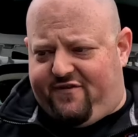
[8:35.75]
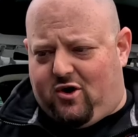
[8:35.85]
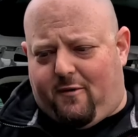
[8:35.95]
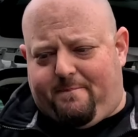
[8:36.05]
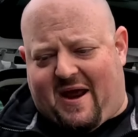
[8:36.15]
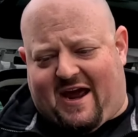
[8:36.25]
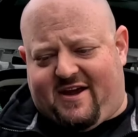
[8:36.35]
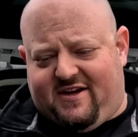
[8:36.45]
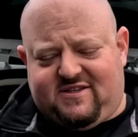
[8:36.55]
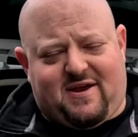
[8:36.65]
you don't
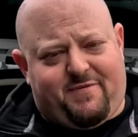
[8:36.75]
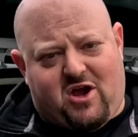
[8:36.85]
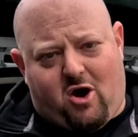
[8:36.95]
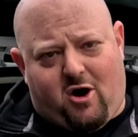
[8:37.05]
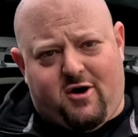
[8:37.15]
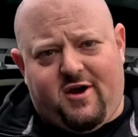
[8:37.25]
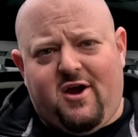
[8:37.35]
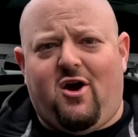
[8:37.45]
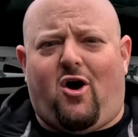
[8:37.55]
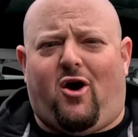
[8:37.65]
pack it in something hard,
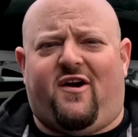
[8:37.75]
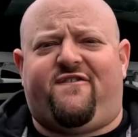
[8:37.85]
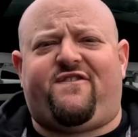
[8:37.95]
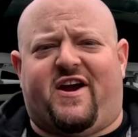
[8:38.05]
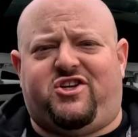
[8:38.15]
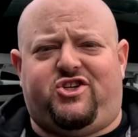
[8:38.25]
are going to fight